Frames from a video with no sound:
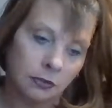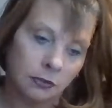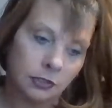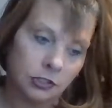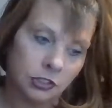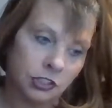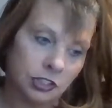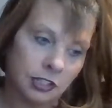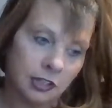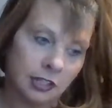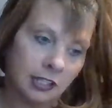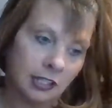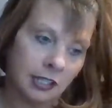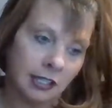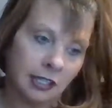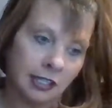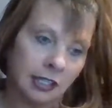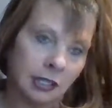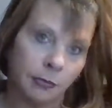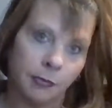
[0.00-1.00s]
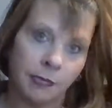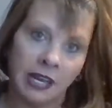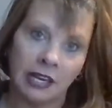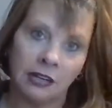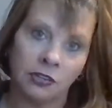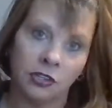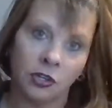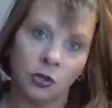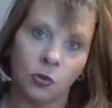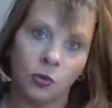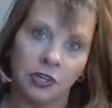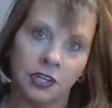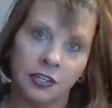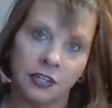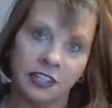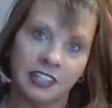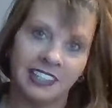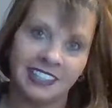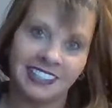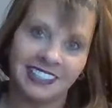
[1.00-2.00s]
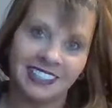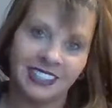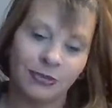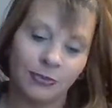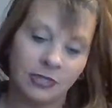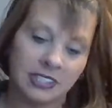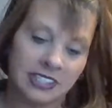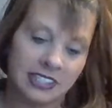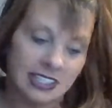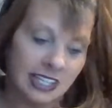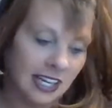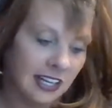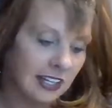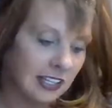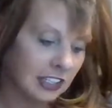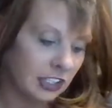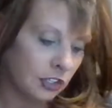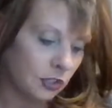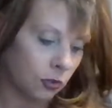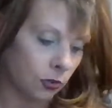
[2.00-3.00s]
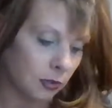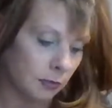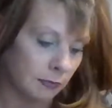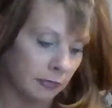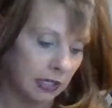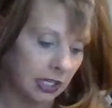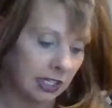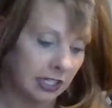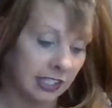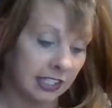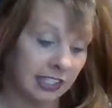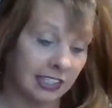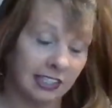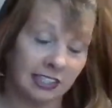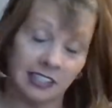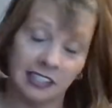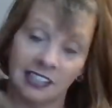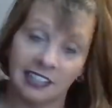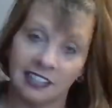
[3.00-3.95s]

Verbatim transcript: What you thinking about, Aquarius? What's on your mind?